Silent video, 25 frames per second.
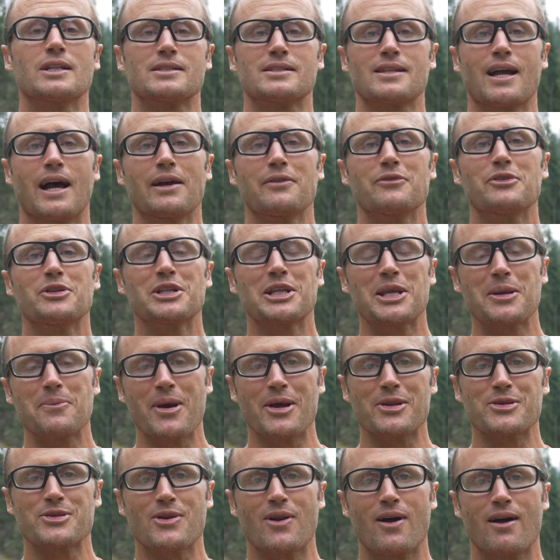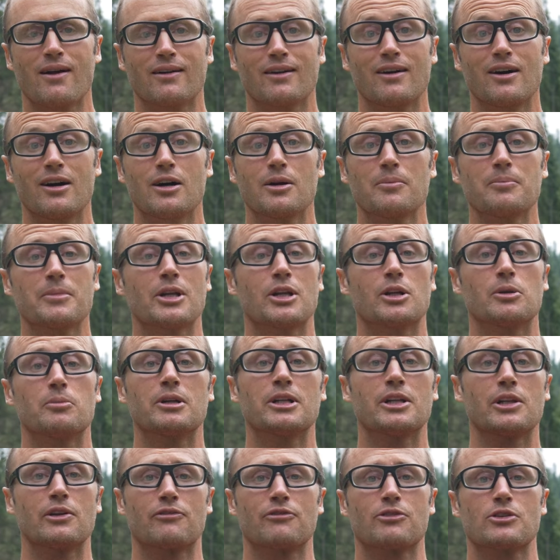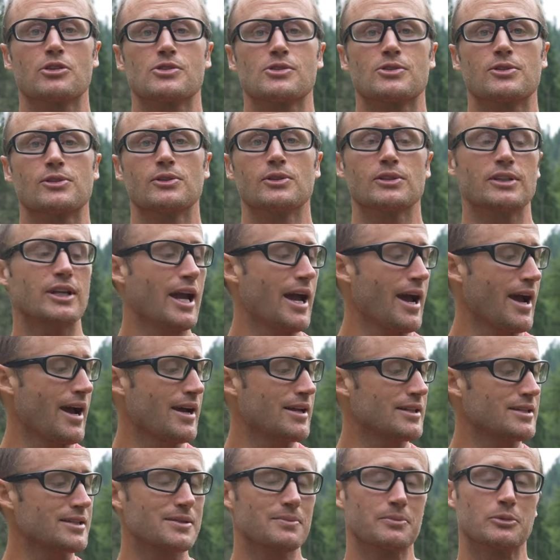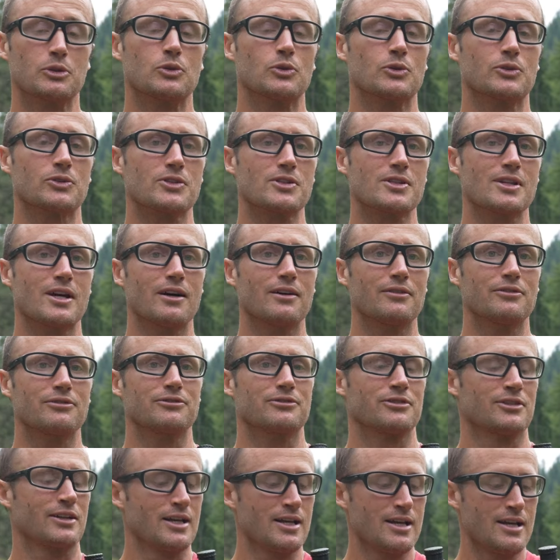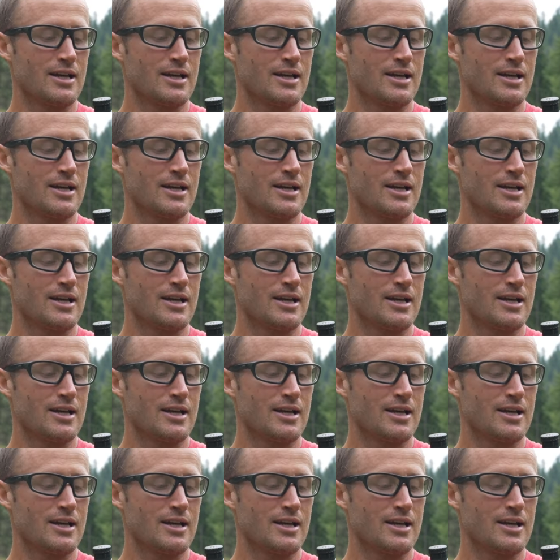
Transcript: it's Ivan, kitbadger.com, here to bring you a first look at some cool stuff.